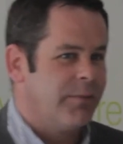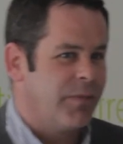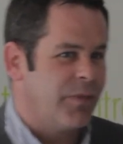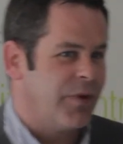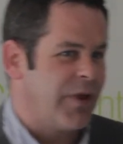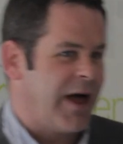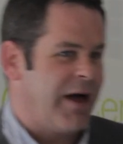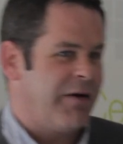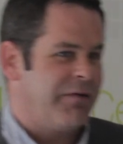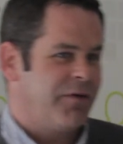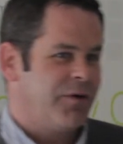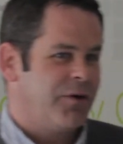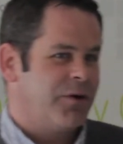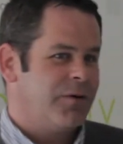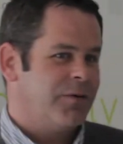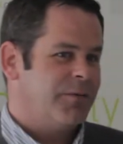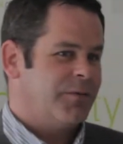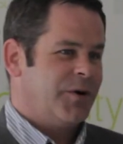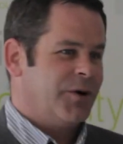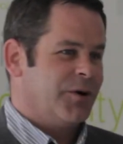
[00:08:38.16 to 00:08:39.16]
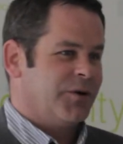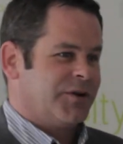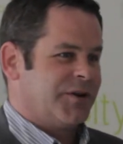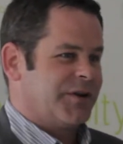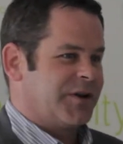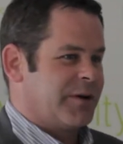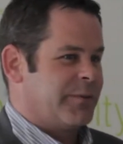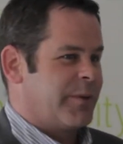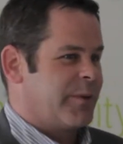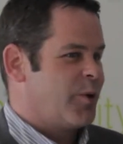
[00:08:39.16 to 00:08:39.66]
Therefore, yours is
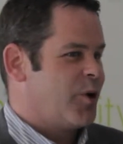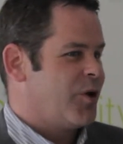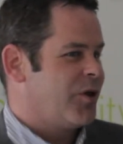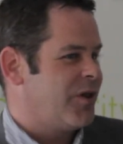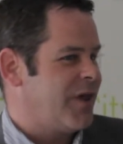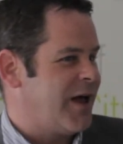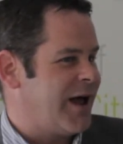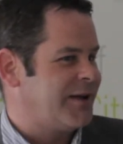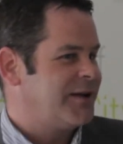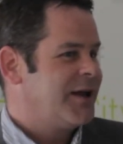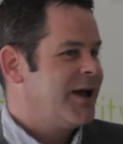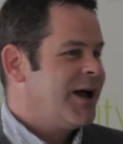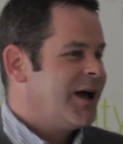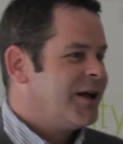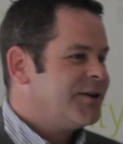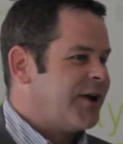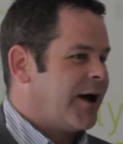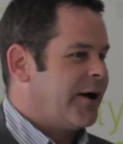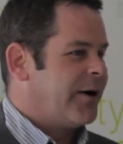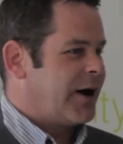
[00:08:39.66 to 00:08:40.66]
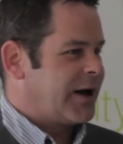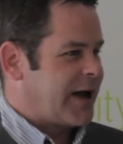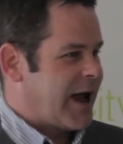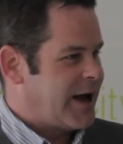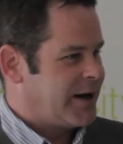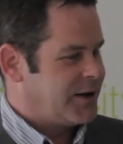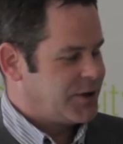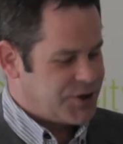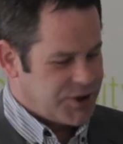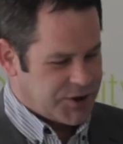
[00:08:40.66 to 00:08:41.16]
going to be more than theirs. So
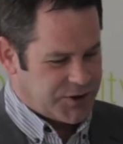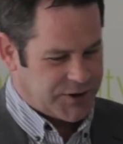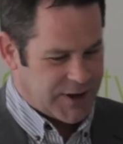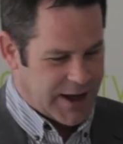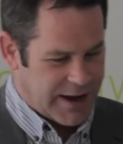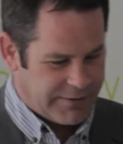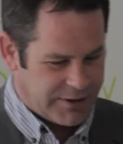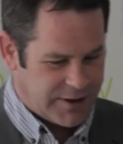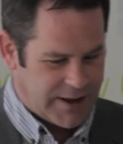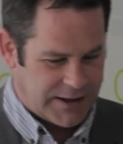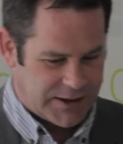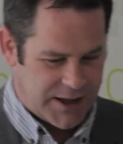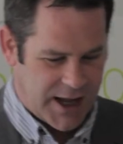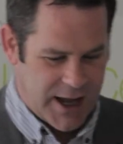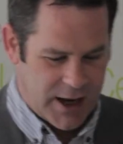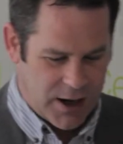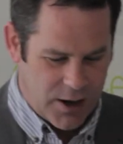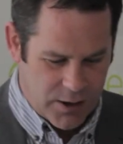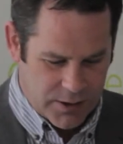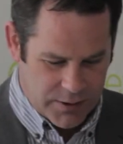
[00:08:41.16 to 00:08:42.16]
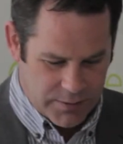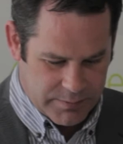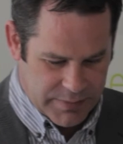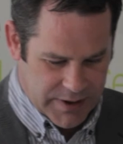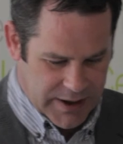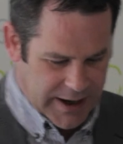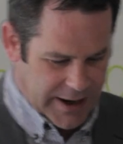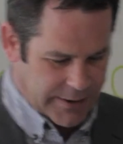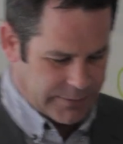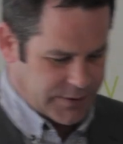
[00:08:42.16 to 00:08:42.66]
again, just having that dialogue and
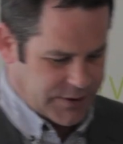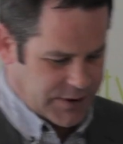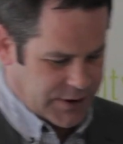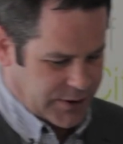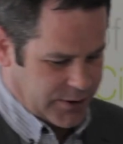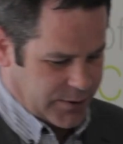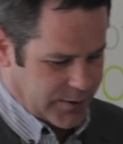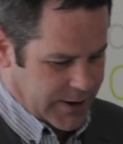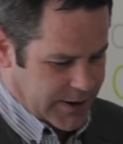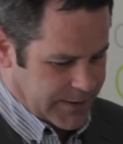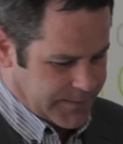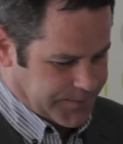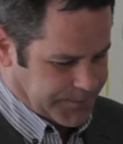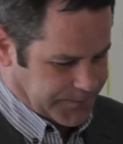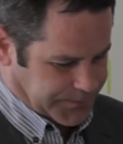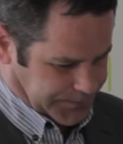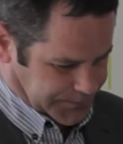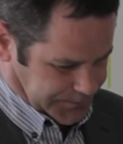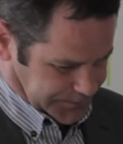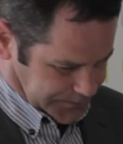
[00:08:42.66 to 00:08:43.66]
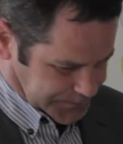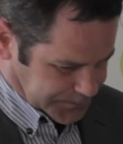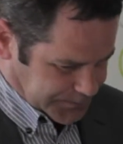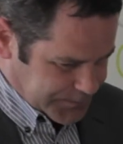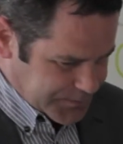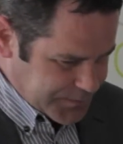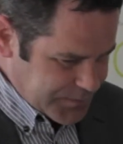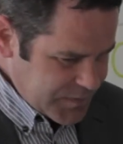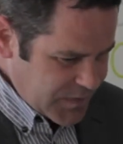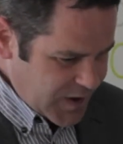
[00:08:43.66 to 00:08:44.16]
being able to
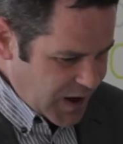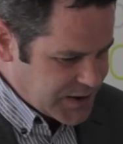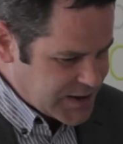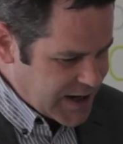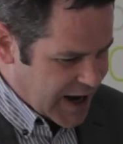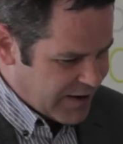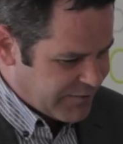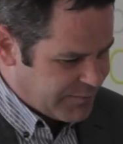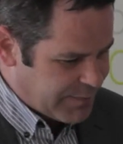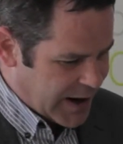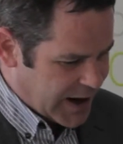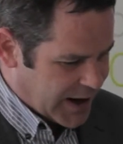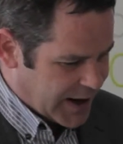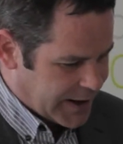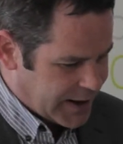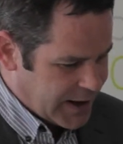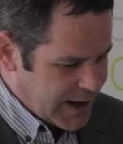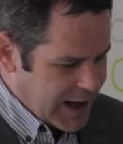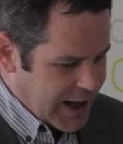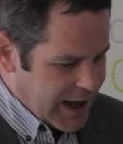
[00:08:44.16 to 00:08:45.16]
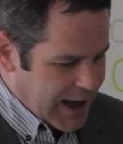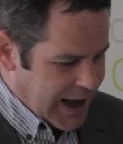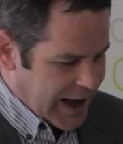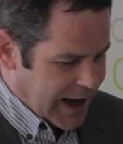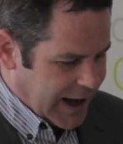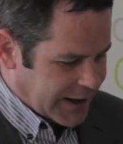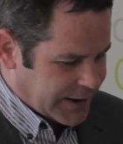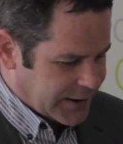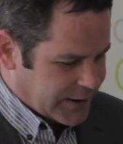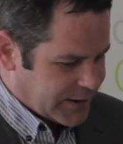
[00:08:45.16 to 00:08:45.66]
have buy-in.
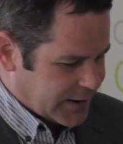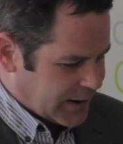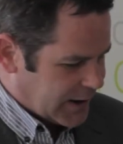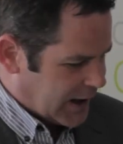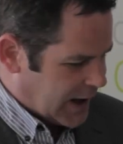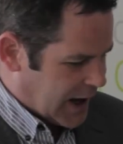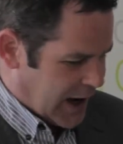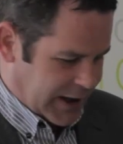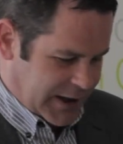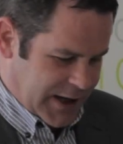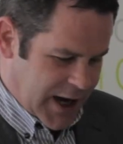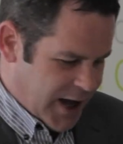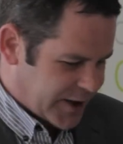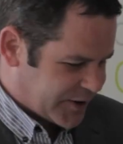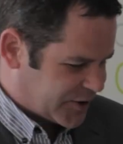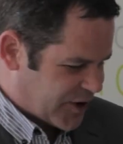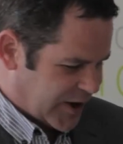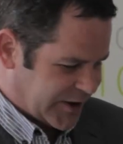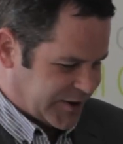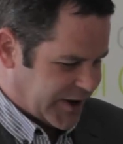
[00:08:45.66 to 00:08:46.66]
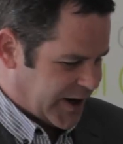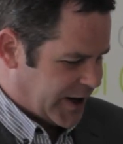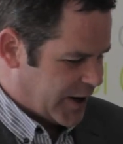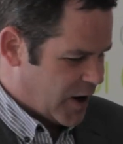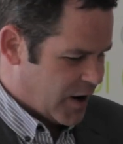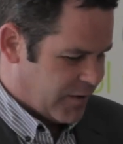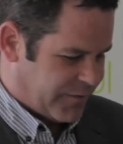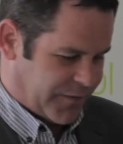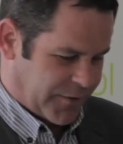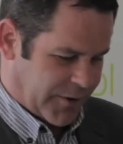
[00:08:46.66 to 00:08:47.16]
And I can't stress it
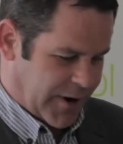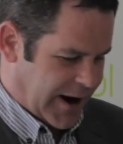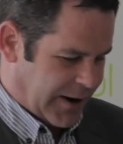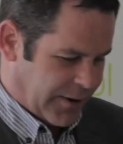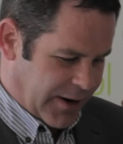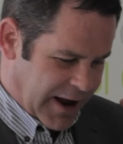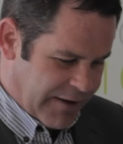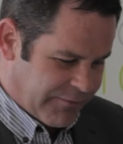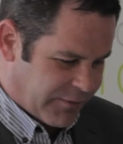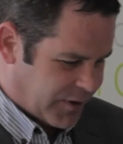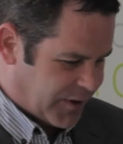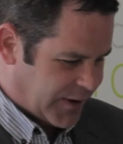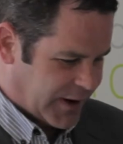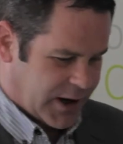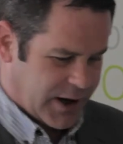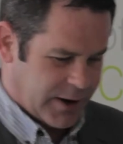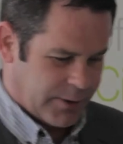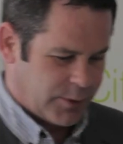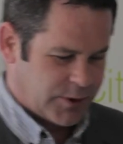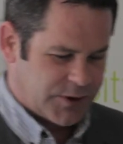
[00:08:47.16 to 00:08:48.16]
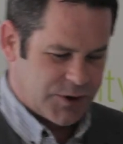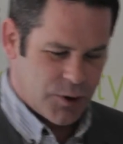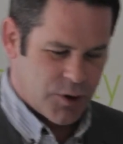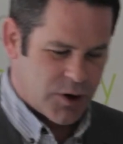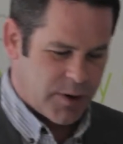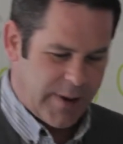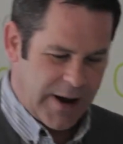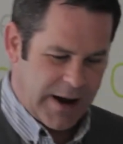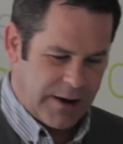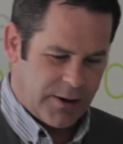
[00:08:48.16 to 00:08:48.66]
enough throughout everything I will talk
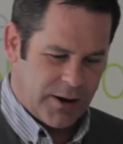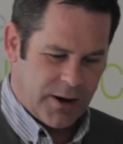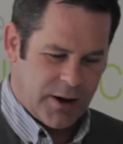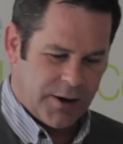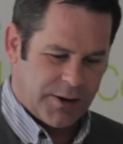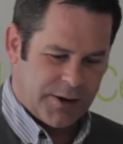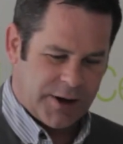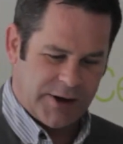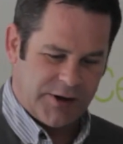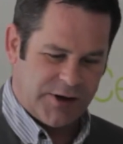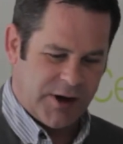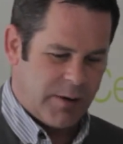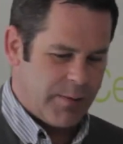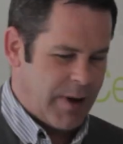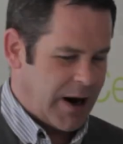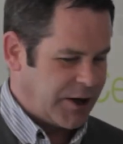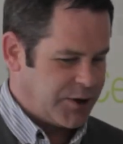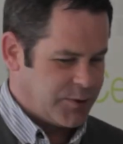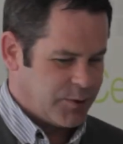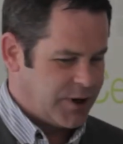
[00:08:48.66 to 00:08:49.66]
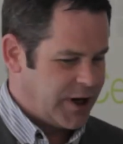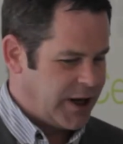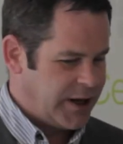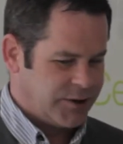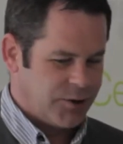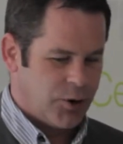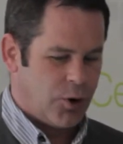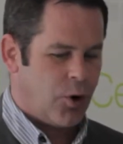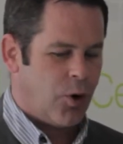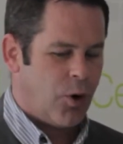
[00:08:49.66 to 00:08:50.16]
about on leasehold management is
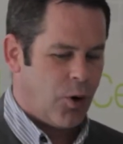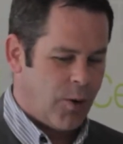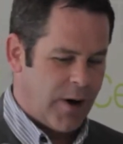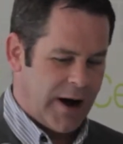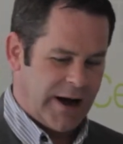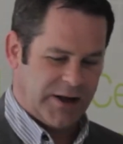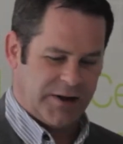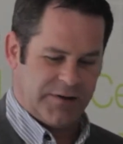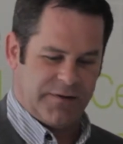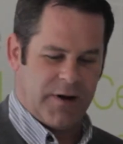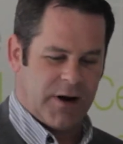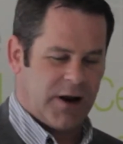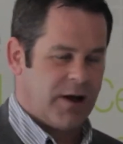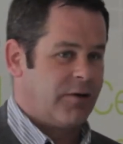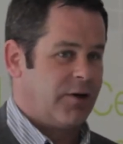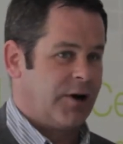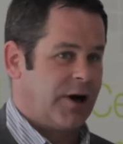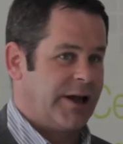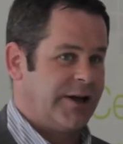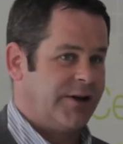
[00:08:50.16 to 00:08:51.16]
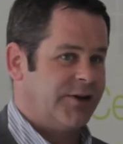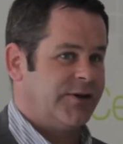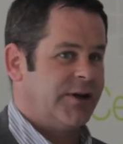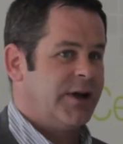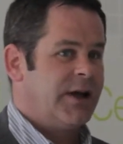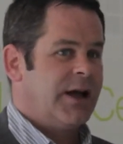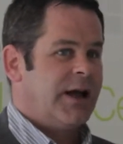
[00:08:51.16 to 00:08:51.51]
always follow the lease.